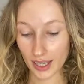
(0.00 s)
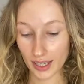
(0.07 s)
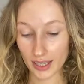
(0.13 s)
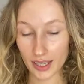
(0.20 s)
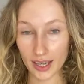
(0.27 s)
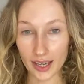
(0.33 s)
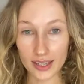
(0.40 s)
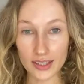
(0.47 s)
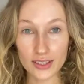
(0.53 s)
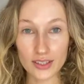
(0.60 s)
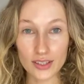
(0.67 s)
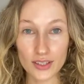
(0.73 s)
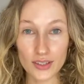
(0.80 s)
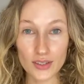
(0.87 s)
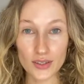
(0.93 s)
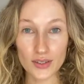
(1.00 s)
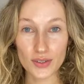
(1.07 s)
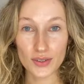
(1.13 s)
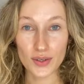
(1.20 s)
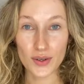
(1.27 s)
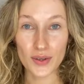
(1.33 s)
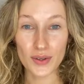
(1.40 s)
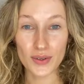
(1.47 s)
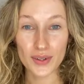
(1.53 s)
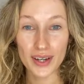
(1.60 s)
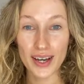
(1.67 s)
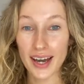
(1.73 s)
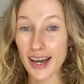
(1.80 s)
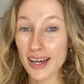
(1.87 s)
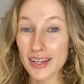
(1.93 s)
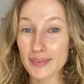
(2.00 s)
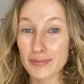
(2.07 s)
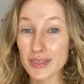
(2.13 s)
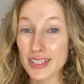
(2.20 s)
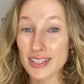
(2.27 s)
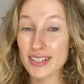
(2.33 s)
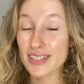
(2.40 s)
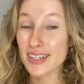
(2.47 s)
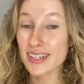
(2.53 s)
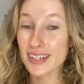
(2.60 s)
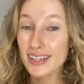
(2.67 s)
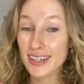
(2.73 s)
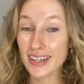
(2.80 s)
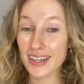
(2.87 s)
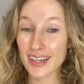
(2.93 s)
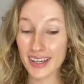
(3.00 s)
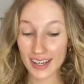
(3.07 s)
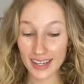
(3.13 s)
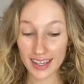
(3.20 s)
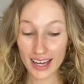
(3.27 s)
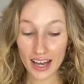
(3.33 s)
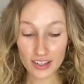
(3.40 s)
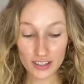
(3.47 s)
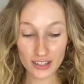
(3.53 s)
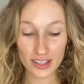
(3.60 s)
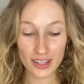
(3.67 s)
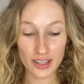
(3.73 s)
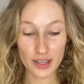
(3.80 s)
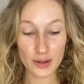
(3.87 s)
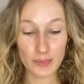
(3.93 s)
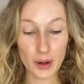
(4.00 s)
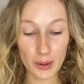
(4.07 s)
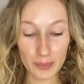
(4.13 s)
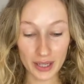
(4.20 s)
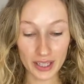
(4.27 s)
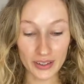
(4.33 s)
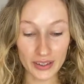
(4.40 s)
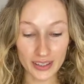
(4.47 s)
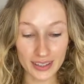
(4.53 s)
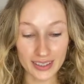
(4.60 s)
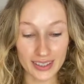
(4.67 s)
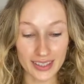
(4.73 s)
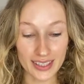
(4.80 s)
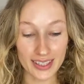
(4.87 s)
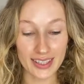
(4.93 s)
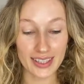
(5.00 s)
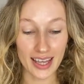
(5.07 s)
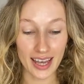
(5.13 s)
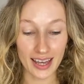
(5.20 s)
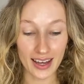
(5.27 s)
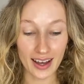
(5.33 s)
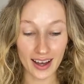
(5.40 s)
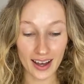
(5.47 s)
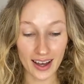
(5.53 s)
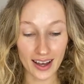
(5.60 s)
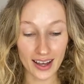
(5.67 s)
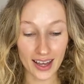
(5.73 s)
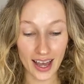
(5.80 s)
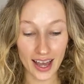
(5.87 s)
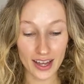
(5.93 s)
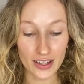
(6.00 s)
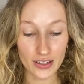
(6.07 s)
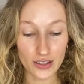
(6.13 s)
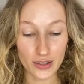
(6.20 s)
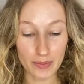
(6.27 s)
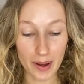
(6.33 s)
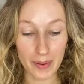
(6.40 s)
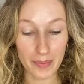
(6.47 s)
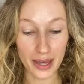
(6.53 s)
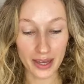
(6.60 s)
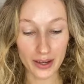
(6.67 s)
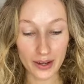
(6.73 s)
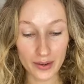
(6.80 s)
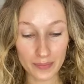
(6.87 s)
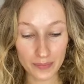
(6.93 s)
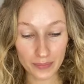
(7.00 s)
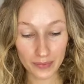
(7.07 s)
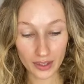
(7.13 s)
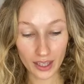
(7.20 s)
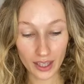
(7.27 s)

Hi guys, so I'm just casually popping on to say hi and do my makeup.